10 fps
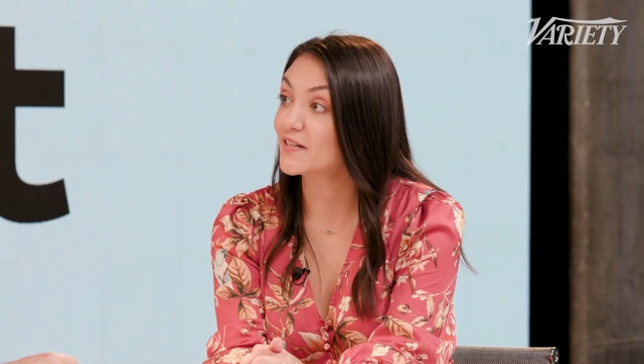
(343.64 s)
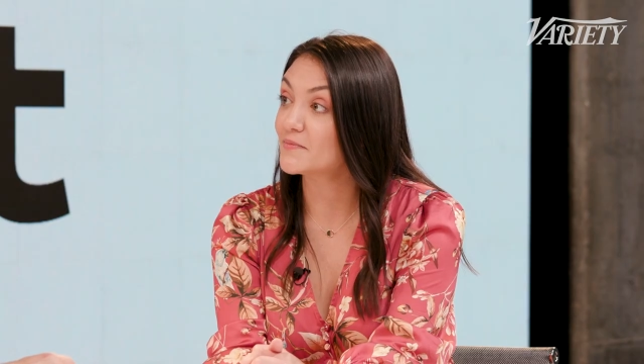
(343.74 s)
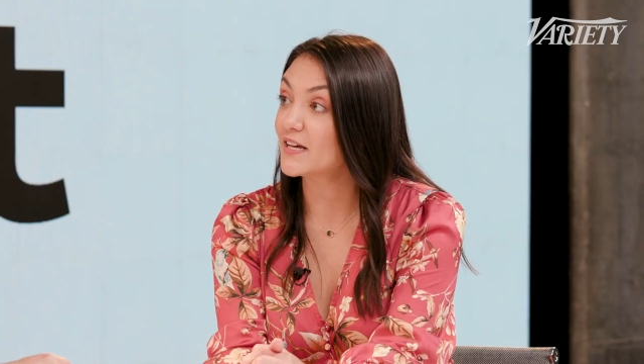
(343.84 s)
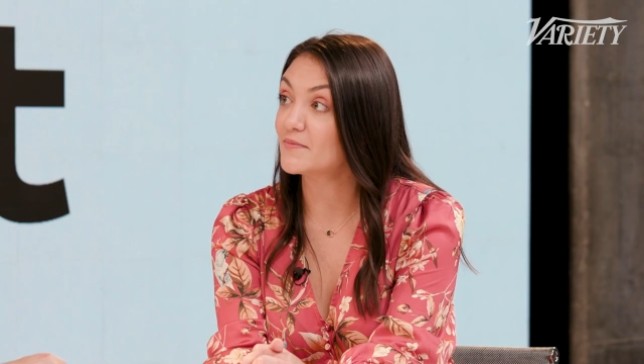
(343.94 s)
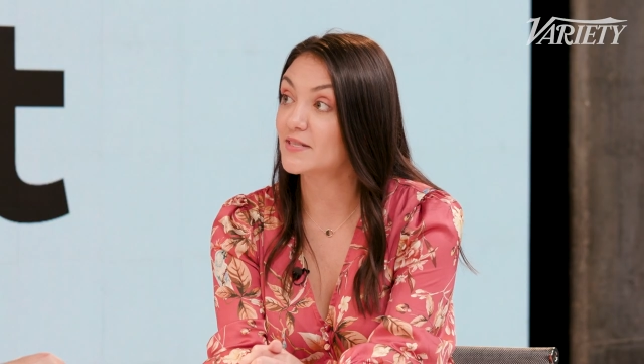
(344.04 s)

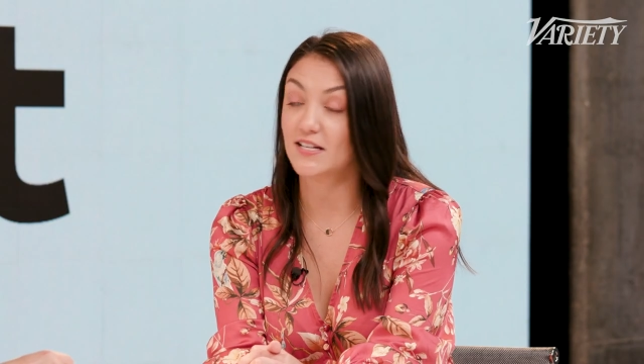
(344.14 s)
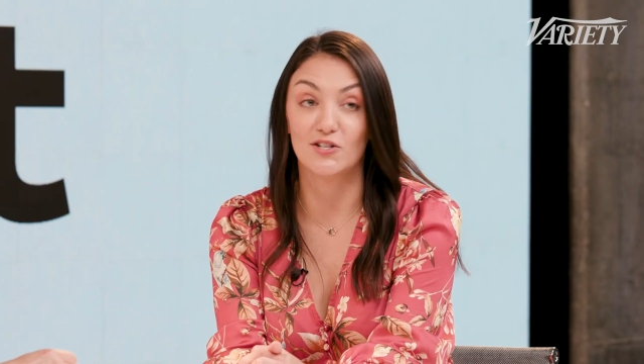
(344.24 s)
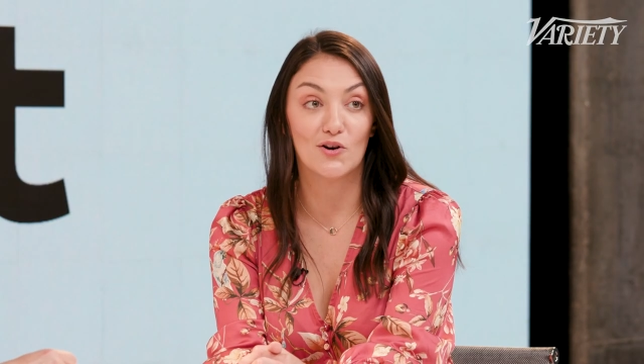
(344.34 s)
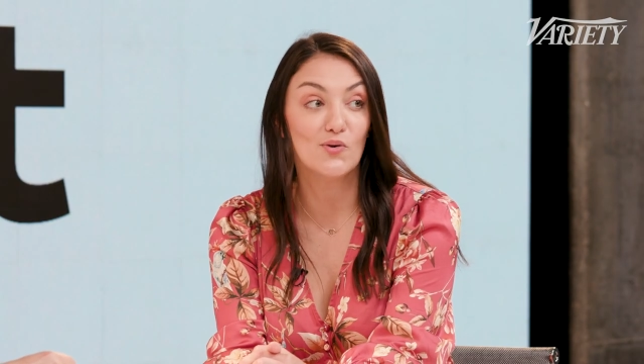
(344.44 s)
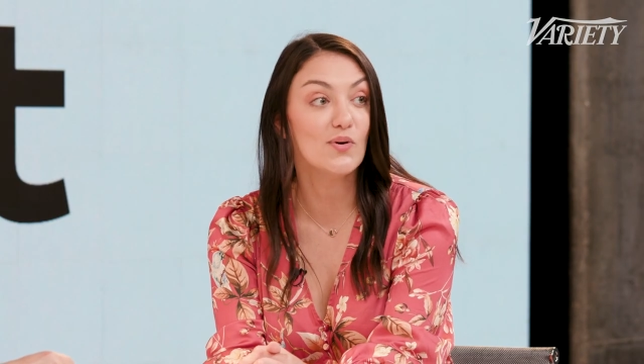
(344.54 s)
sometimes they
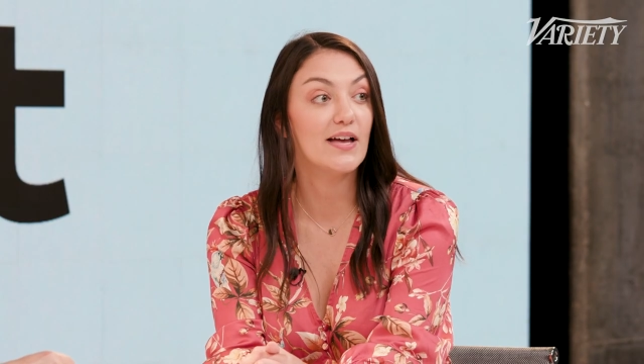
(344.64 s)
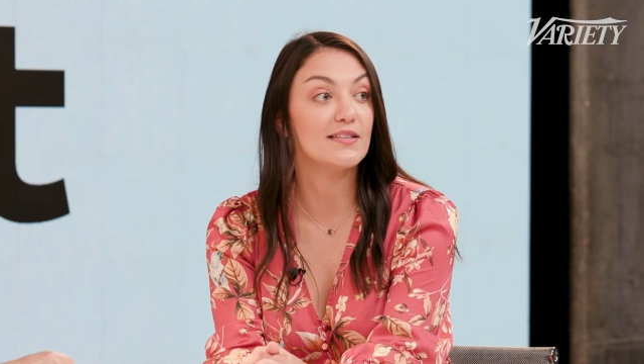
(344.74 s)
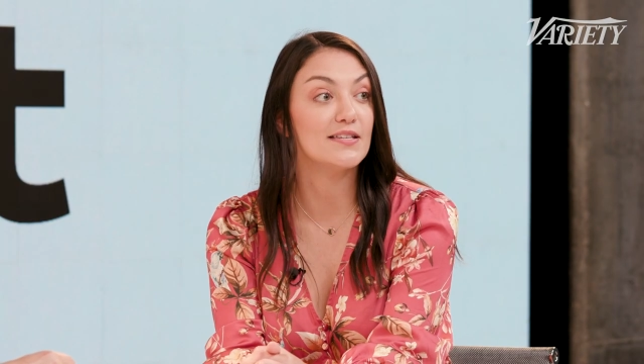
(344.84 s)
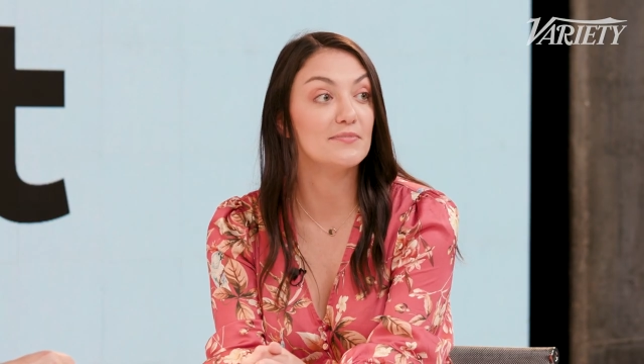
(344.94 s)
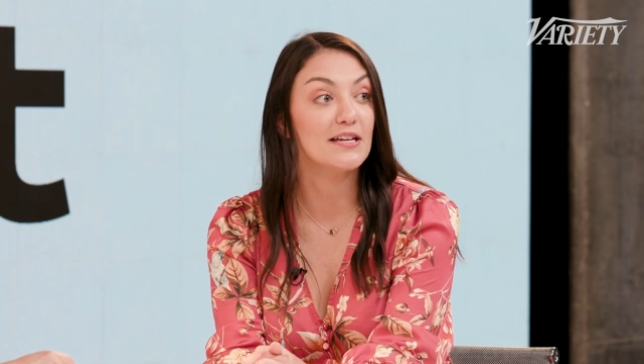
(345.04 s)
don't,
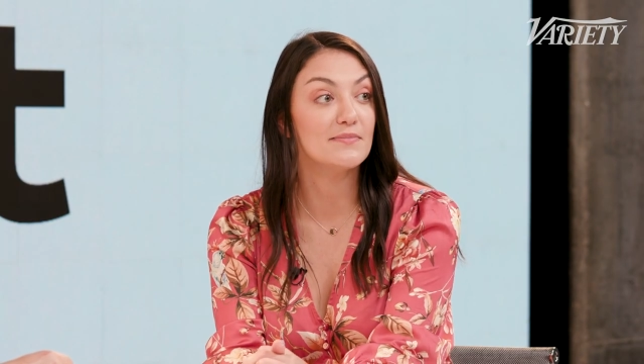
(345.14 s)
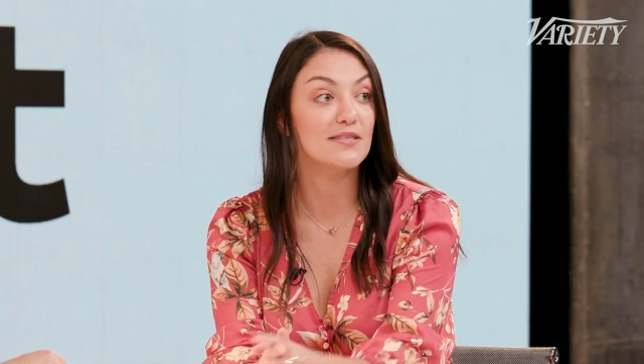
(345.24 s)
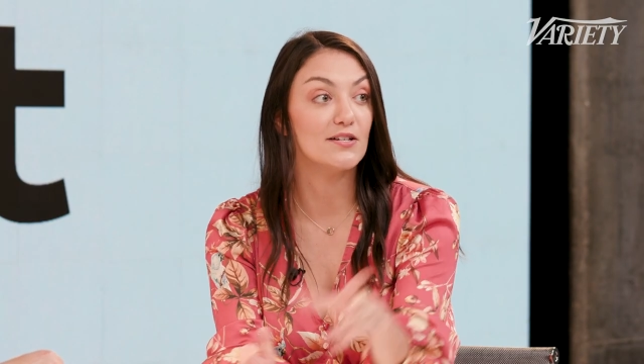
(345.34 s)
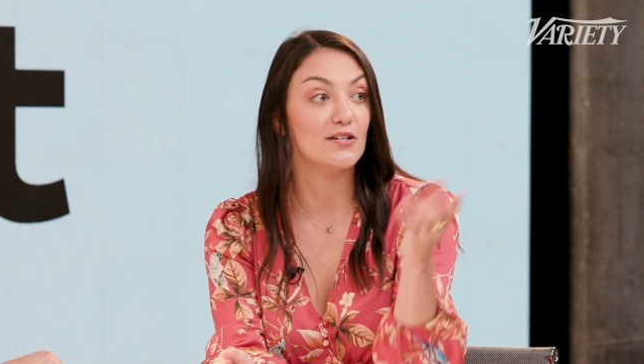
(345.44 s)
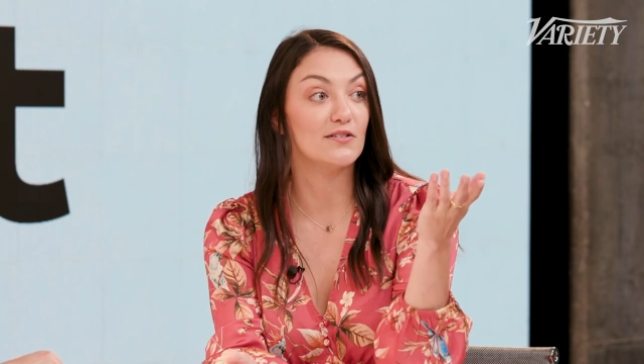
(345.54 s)
and sometimes
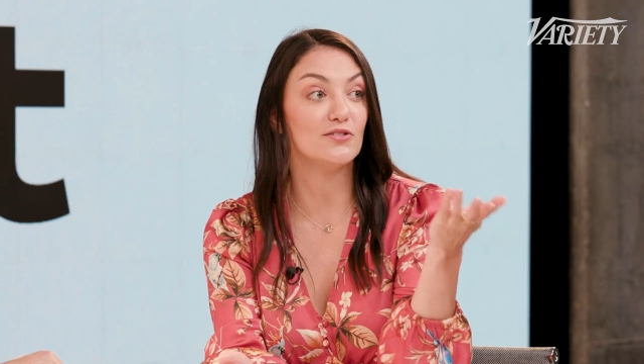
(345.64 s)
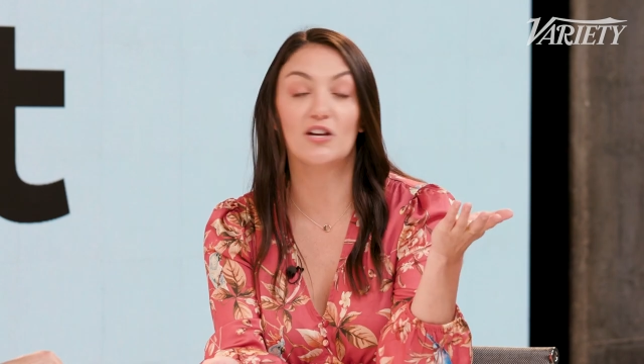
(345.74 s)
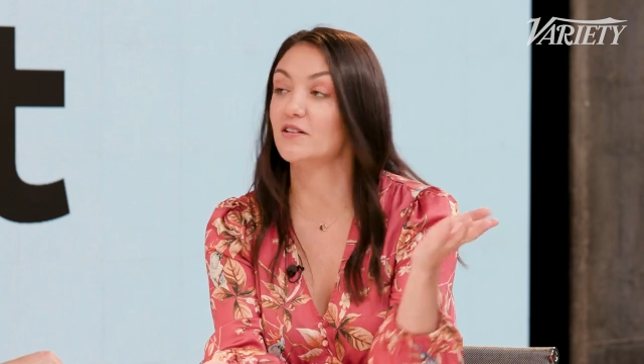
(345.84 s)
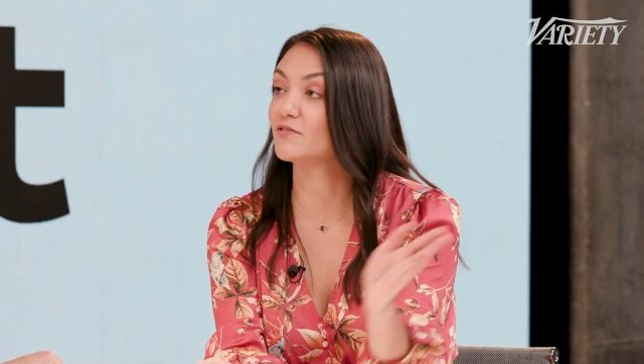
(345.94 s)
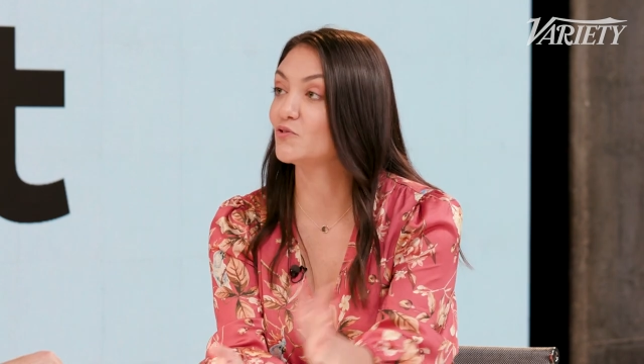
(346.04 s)
they're
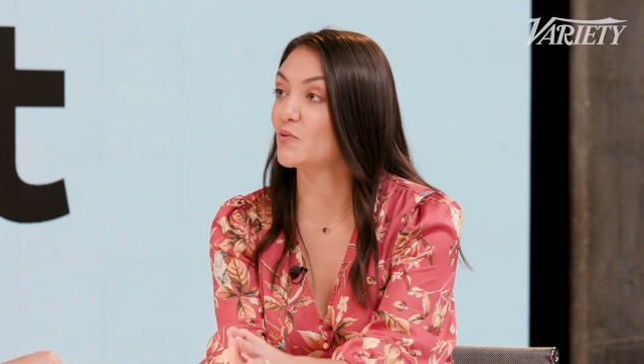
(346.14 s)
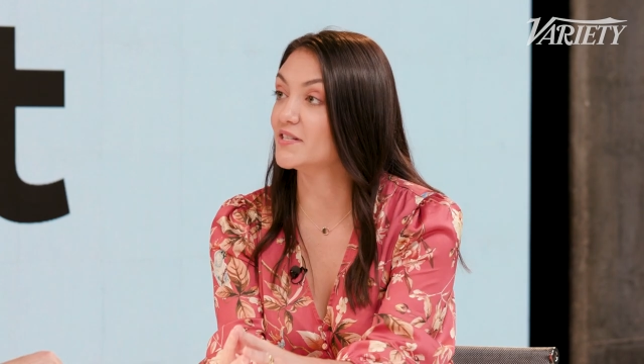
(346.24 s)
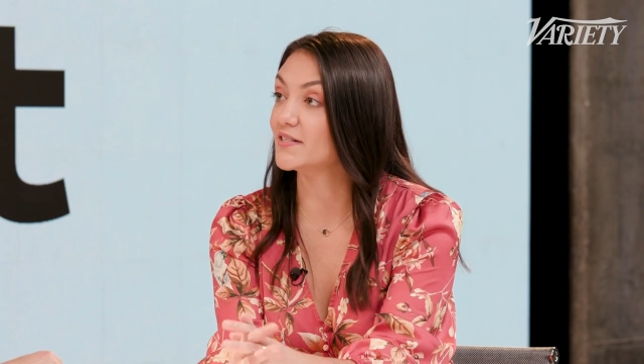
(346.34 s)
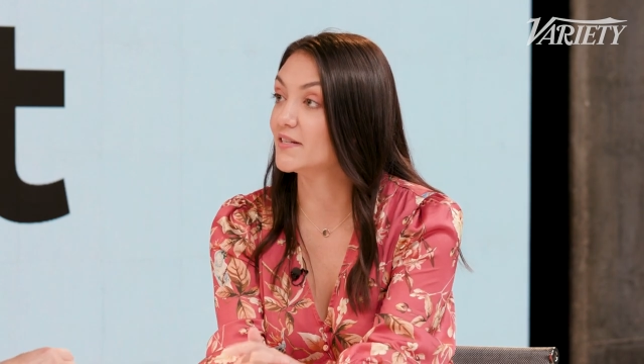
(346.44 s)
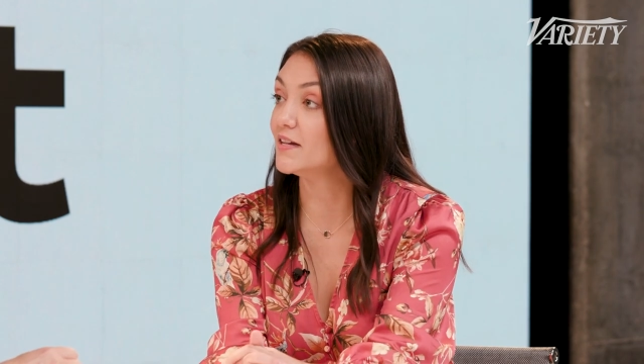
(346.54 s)
done
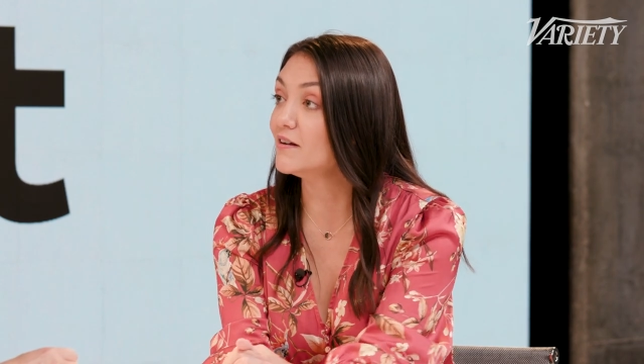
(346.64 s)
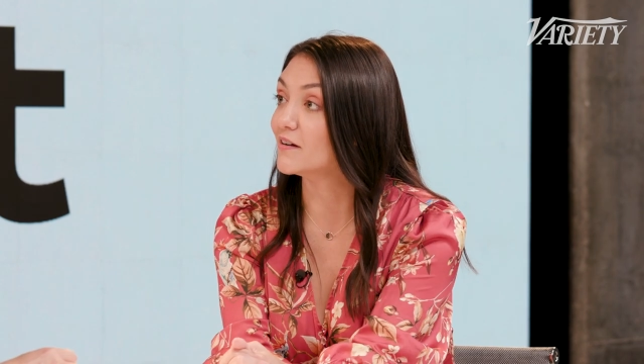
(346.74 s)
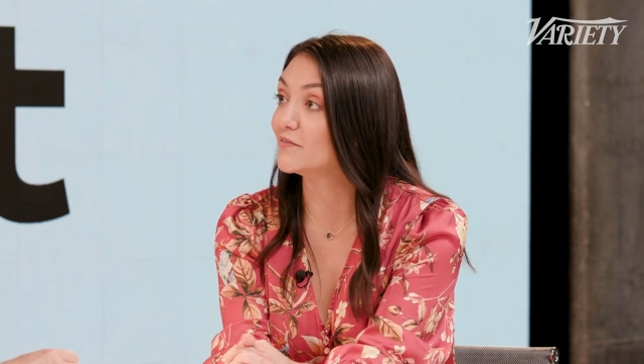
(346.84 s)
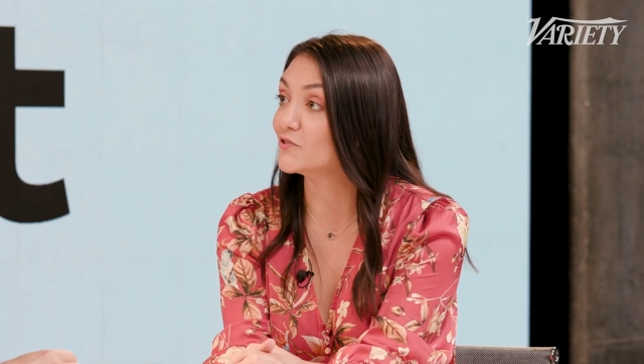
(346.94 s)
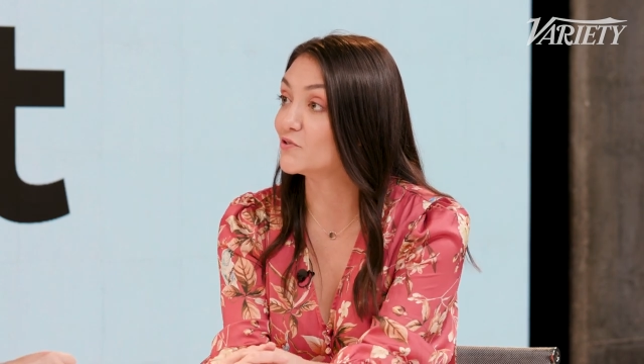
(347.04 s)
twice in a
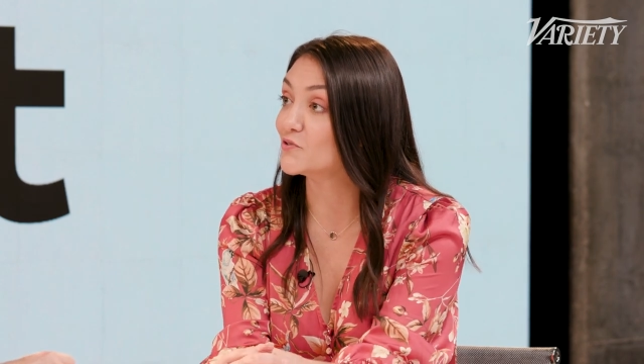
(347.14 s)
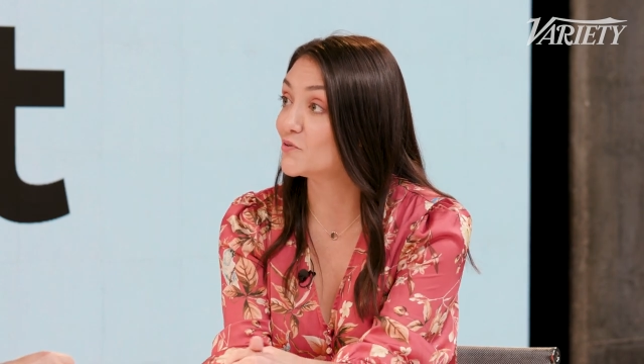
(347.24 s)
year of a true